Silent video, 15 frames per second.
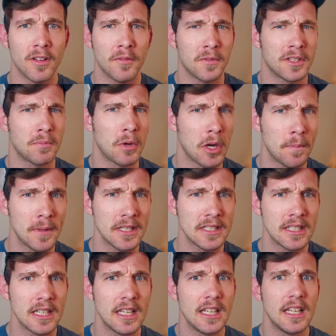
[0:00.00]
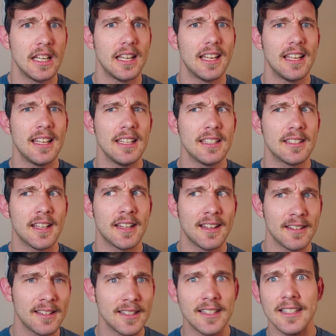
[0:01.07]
of its purpose is like